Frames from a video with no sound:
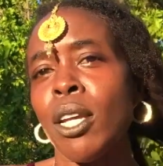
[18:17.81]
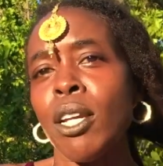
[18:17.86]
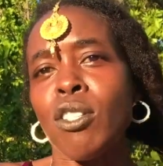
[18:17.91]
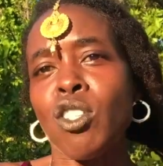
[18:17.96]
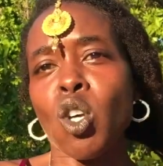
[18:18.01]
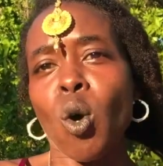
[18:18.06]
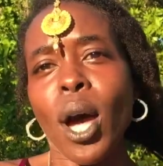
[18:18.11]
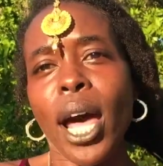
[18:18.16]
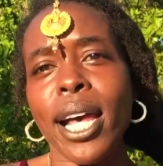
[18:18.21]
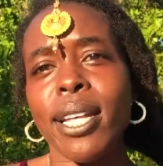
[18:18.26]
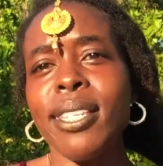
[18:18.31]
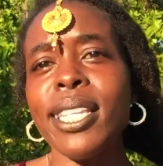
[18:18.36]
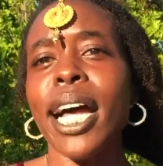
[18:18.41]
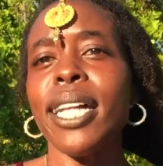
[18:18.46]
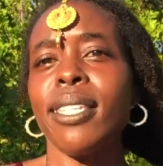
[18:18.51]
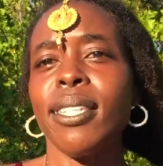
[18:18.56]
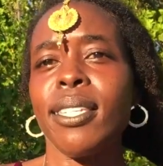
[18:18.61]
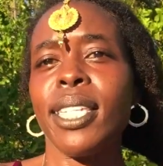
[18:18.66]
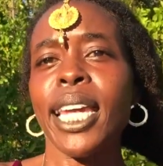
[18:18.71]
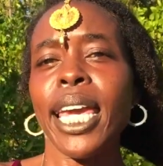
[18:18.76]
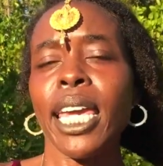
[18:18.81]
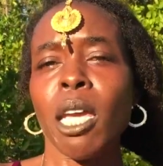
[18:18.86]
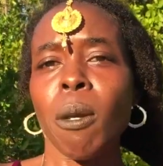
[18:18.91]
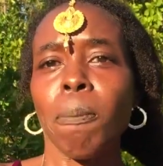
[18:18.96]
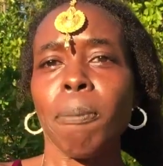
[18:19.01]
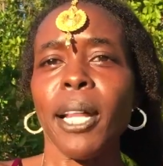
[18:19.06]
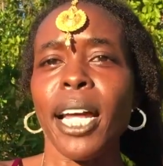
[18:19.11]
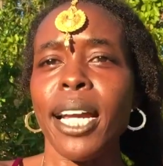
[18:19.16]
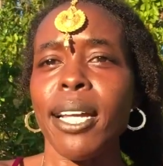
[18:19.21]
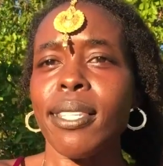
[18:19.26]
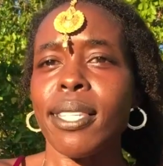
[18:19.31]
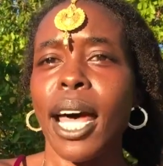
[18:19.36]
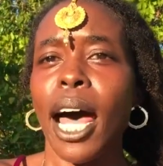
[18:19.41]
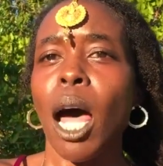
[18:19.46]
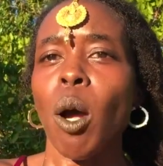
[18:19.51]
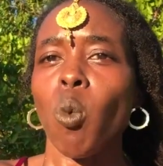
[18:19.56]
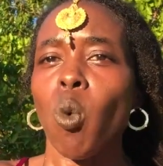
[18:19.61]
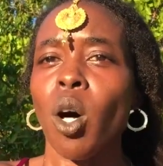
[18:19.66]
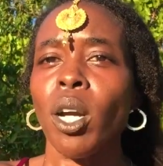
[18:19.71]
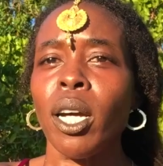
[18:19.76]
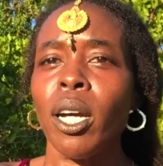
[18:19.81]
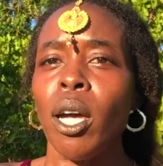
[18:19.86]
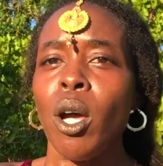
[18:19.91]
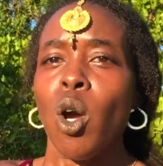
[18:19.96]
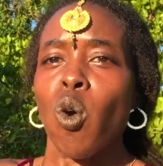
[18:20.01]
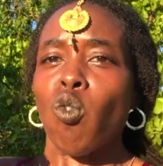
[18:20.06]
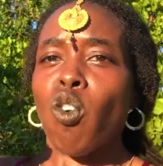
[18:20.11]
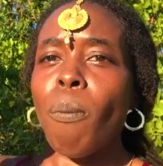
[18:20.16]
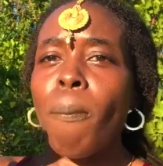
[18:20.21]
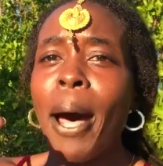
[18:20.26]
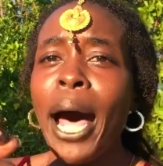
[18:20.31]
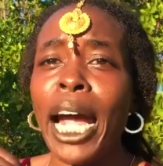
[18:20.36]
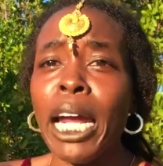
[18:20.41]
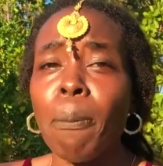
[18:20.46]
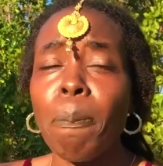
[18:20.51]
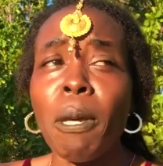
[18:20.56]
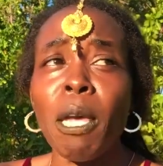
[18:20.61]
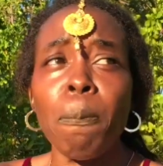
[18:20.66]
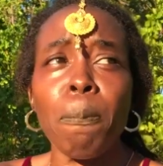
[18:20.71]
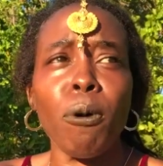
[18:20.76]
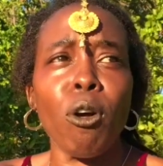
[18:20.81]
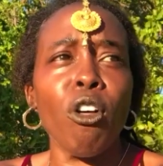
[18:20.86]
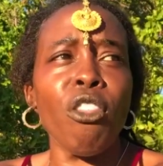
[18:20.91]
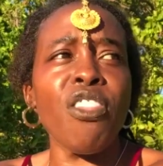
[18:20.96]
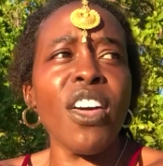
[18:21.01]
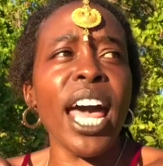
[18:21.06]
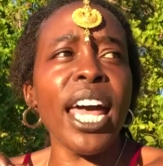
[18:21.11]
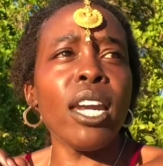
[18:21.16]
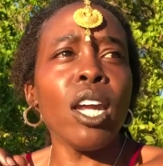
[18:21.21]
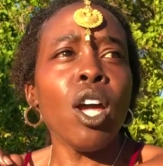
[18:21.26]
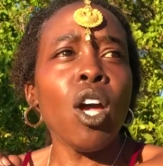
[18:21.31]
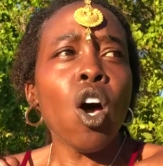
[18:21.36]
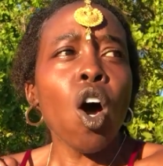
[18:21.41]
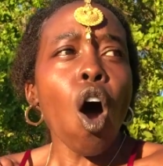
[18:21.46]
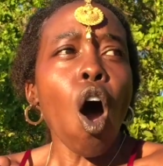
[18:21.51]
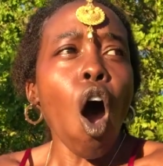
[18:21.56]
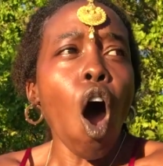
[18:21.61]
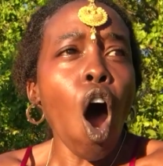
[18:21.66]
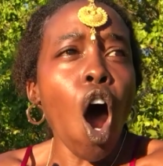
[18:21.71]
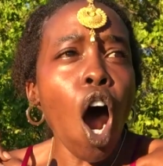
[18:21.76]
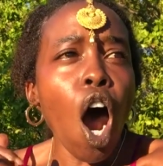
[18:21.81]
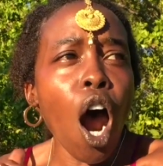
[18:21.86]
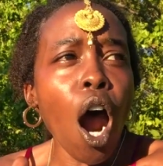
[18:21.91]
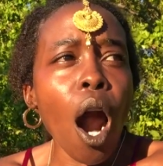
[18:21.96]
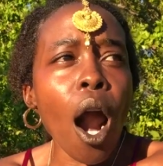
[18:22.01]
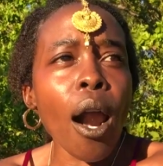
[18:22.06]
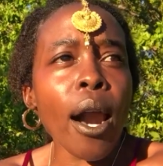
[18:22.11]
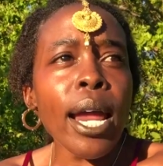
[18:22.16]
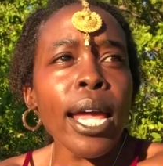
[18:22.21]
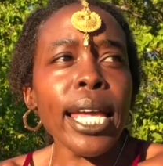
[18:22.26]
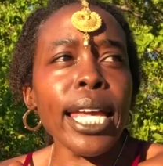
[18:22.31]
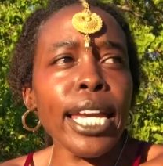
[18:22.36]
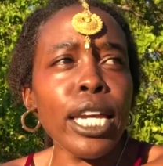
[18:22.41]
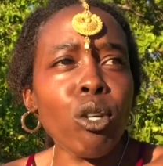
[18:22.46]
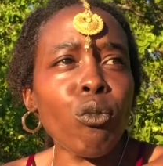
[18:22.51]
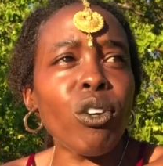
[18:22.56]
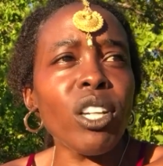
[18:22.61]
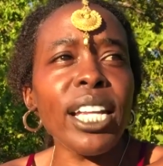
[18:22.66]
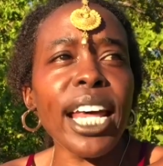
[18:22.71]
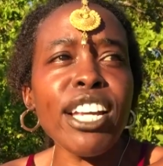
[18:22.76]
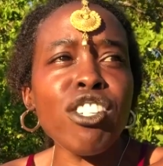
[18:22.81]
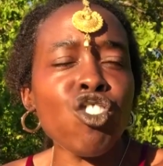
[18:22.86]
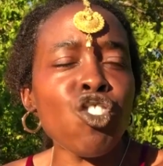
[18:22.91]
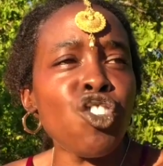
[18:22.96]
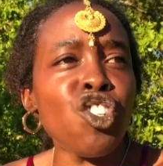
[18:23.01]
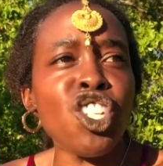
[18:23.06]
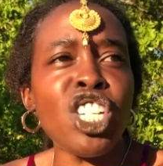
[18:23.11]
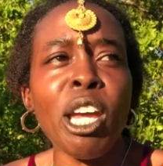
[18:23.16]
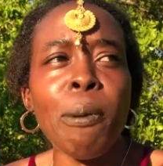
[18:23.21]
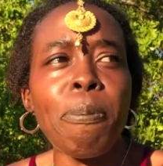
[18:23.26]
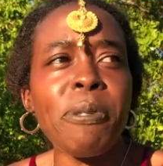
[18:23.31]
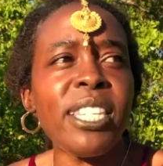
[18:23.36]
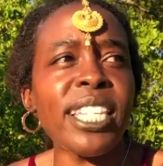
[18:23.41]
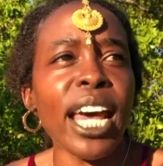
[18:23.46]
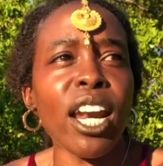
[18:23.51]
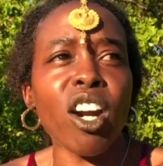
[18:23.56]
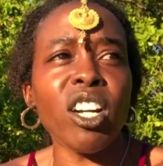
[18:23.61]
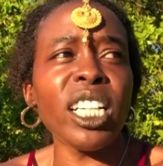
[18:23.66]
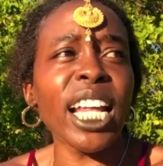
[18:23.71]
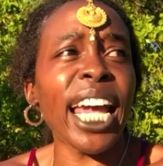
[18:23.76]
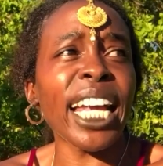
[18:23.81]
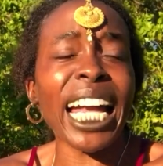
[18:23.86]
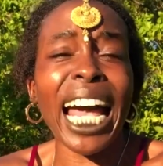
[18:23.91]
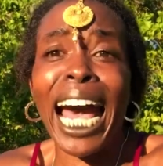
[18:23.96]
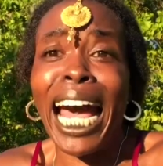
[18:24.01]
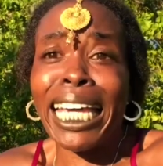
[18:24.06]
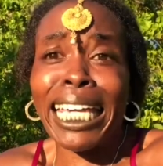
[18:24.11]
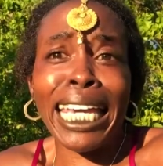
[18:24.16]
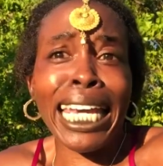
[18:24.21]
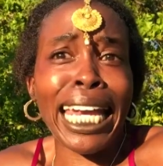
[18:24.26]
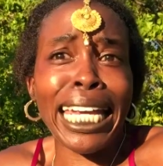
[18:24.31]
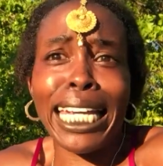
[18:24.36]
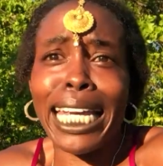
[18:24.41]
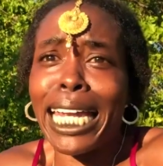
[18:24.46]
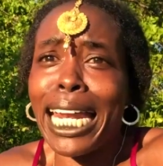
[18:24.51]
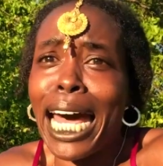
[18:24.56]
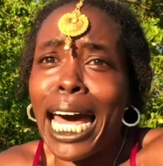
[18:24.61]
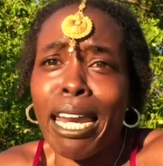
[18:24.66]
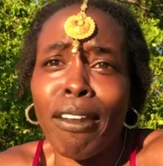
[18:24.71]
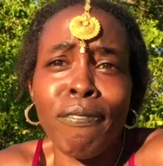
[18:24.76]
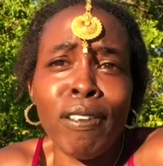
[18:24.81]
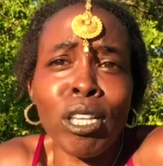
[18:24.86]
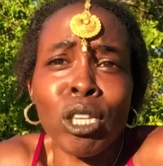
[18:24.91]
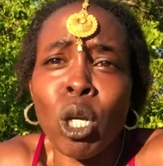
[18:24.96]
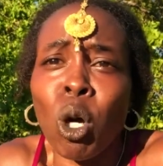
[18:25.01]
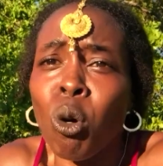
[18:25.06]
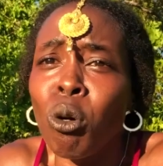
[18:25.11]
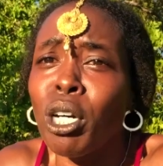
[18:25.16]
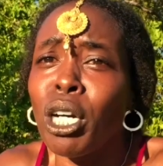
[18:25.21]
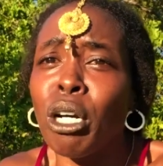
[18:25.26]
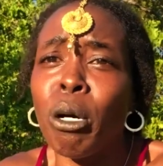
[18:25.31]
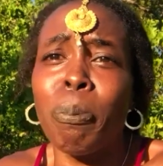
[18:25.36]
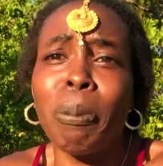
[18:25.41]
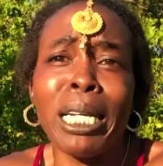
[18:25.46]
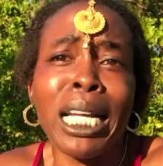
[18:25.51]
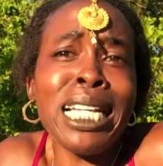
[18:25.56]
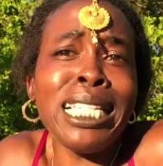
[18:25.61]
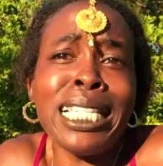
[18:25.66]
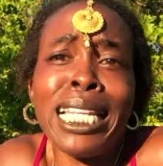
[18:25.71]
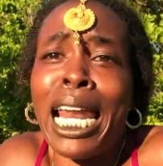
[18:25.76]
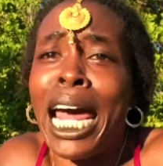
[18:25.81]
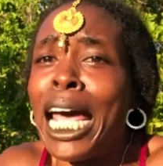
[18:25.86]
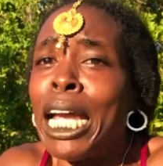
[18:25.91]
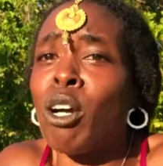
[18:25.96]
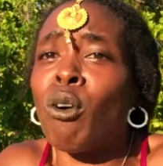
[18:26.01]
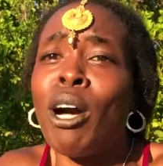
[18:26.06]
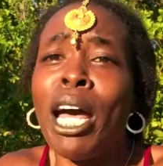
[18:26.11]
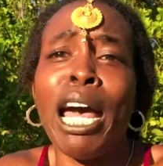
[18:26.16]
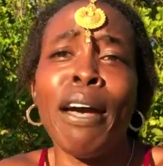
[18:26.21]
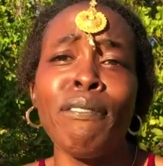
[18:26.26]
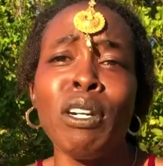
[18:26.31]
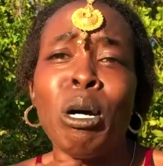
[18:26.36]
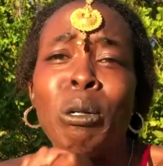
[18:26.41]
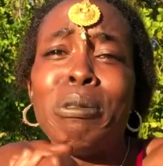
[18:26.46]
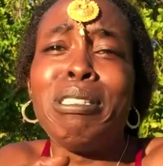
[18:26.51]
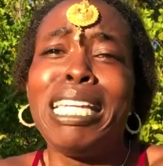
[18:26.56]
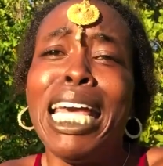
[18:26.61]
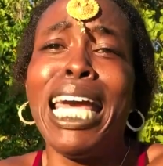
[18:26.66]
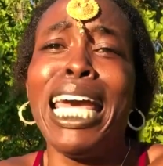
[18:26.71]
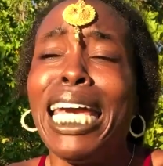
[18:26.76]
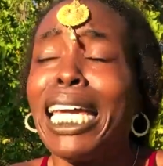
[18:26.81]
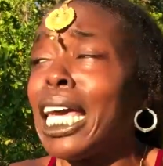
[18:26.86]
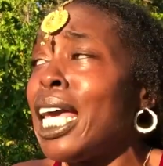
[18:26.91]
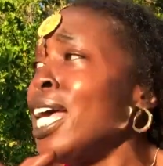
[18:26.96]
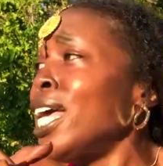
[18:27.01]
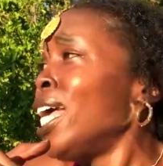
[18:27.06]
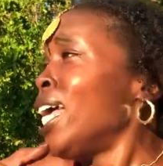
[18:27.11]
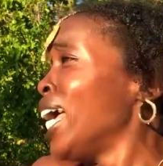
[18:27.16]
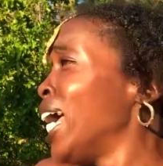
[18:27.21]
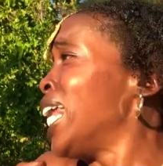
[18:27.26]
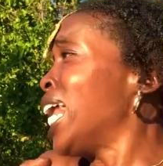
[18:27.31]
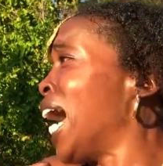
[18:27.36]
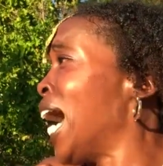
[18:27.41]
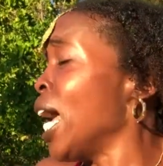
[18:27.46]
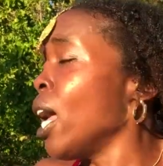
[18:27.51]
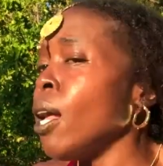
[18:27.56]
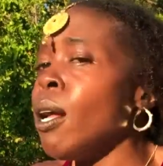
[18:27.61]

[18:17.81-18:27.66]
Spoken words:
So as that's taking place, I want to remind people that are in relationships that are like, I can't get out of it though, girl, because then I ain't gonna have no dick. And